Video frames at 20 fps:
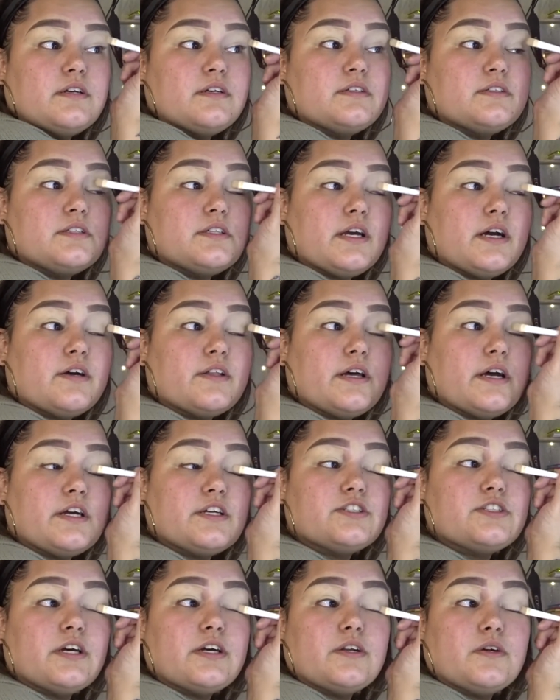See how the
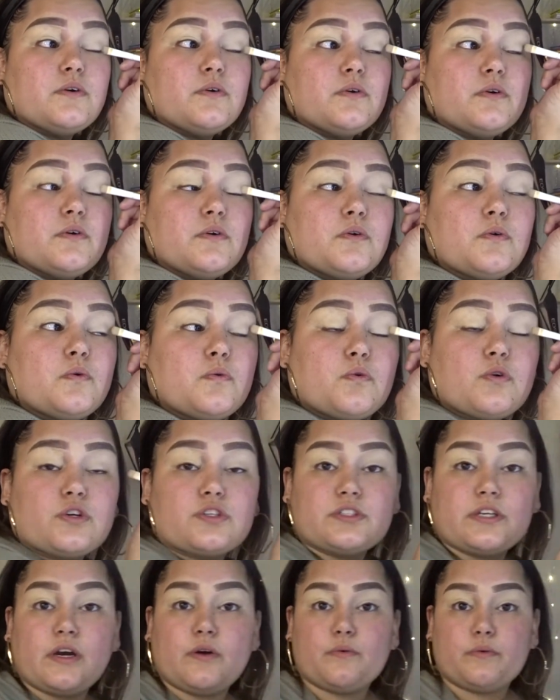eyeshadow works
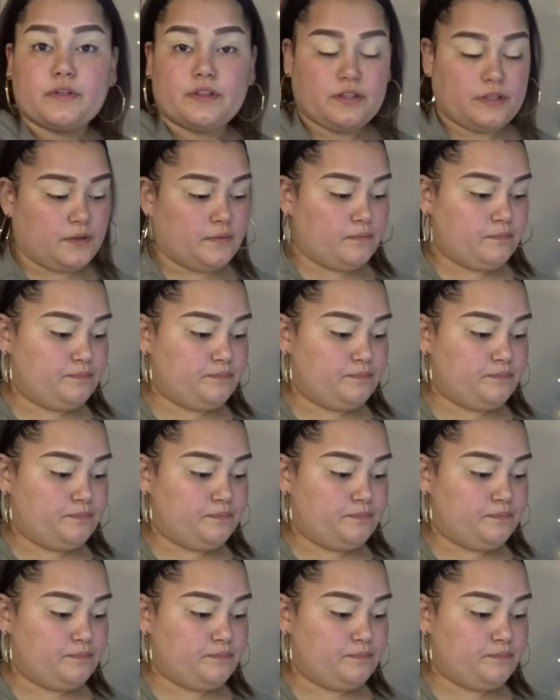out with it.